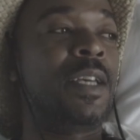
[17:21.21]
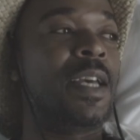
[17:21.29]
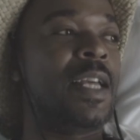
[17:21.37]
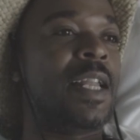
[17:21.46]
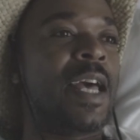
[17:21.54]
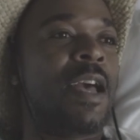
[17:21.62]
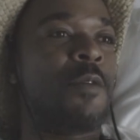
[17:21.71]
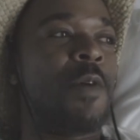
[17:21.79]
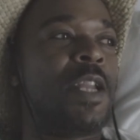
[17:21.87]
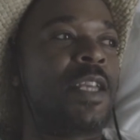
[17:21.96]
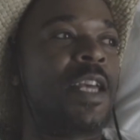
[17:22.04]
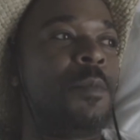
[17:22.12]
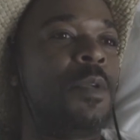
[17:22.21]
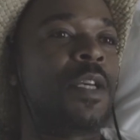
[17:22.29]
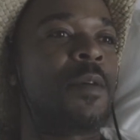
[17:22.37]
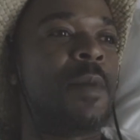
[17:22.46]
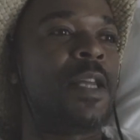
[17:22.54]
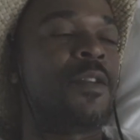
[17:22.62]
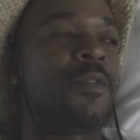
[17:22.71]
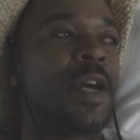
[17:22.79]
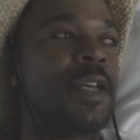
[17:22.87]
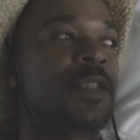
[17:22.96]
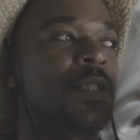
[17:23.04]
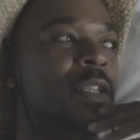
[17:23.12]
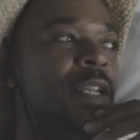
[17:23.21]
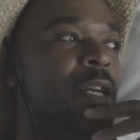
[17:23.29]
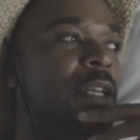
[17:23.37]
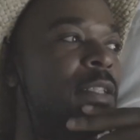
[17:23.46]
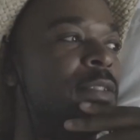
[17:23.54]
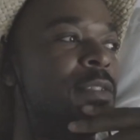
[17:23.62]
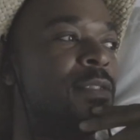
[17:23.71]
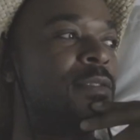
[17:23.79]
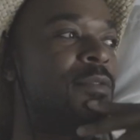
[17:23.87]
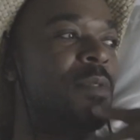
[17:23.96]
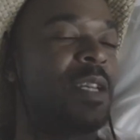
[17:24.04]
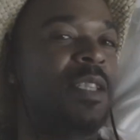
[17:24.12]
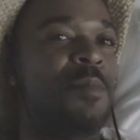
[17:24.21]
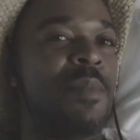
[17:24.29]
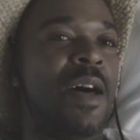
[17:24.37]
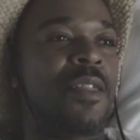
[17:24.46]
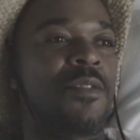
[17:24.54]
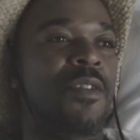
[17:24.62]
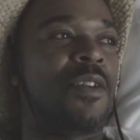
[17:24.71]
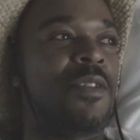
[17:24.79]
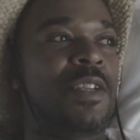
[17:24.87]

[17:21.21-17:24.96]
and like, why they kept looking my direction, like, why is he bothering her?